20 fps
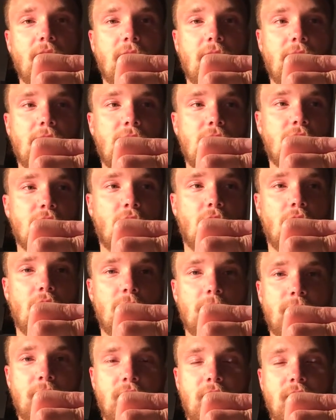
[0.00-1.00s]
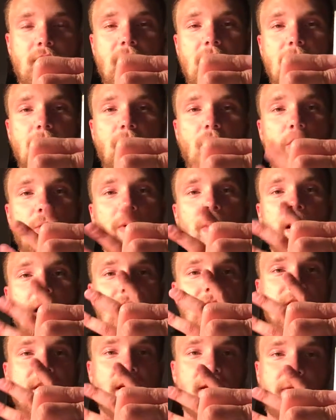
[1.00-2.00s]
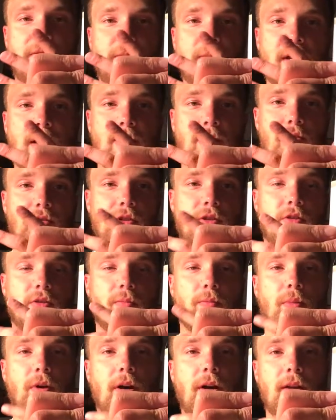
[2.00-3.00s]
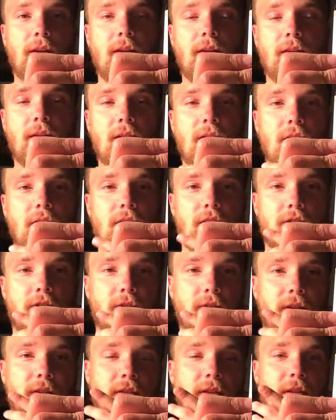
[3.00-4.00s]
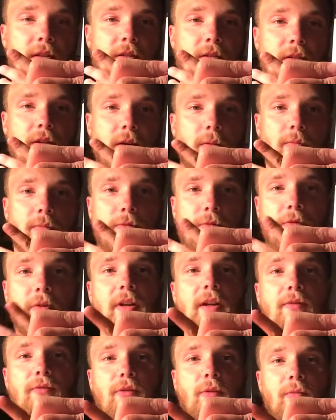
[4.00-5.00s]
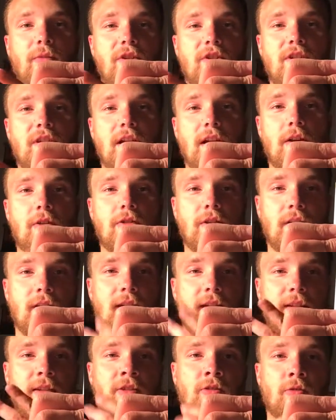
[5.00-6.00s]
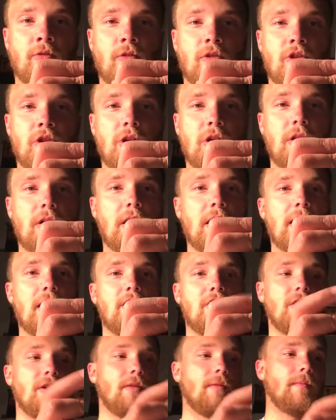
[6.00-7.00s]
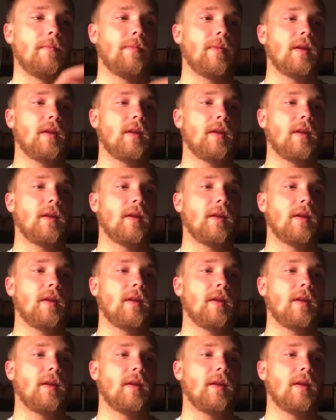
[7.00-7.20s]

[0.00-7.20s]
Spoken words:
And these herbs, they mobilize the heavy metals in your body so that they come free from the cells and get into your circulation.